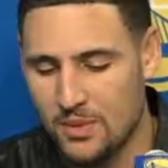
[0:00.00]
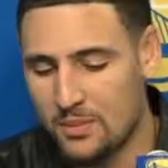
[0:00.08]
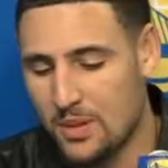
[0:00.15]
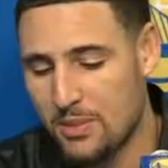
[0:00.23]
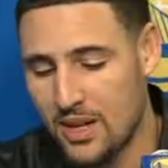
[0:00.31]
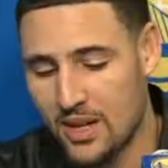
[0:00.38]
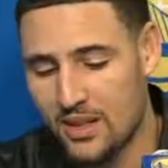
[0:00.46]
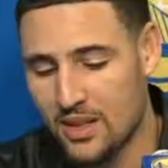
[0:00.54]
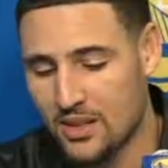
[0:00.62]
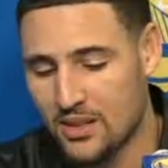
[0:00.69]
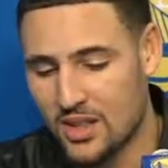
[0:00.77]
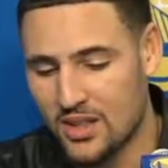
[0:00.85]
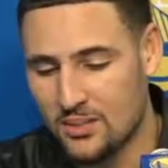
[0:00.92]
We've been making that
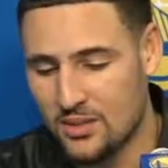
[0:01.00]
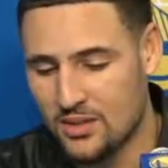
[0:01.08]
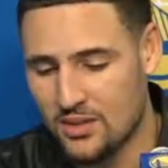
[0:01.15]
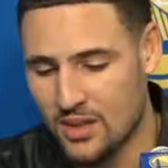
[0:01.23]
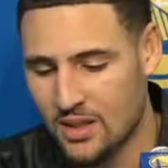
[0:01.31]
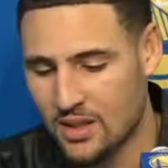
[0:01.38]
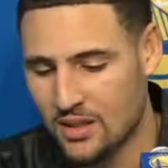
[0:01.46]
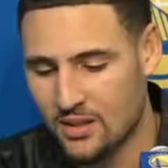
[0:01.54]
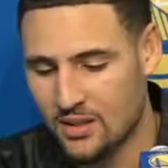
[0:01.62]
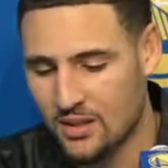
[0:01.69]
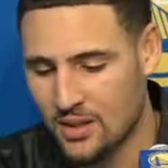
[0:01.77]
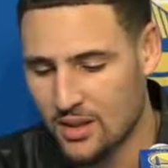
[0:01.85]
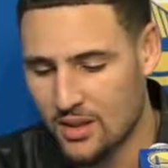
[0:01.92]
adjustment, and
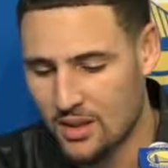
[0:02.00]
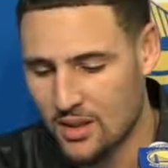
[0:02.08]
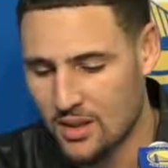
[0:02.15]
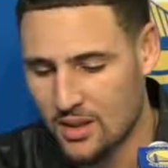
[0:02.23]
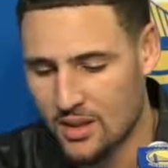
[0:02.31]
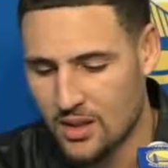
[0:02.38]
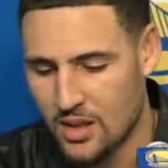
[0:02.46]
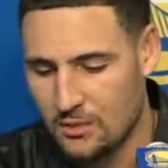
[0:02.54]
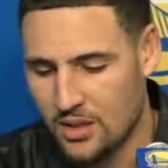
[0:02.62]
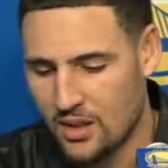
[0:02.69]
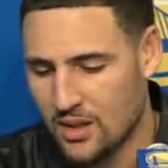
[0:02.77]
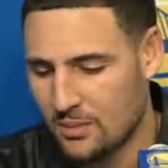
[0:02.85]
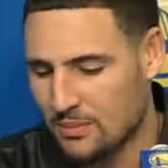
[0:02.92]
I
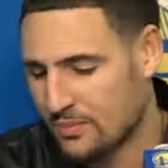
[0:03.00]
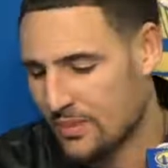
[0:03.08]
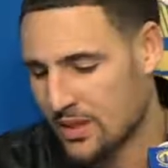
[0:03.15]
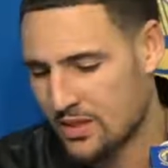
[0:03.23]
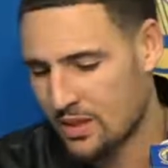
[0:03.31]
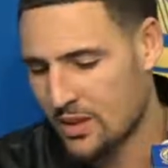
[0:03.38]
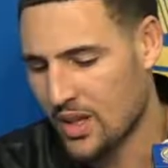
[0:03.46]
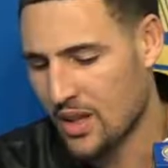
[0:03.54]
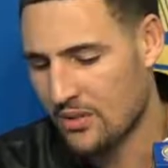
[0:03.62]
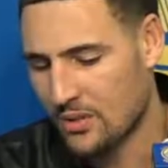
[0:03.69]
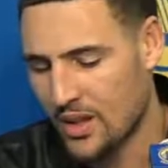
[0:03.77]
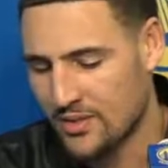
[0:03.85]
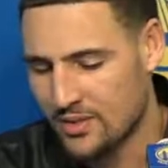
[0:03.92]
mean, I'm, it's okay
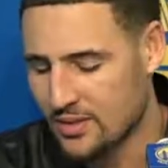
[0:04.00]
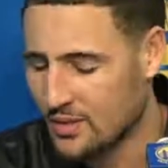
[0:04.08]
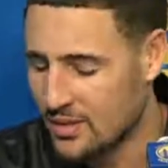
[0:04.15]
if we have.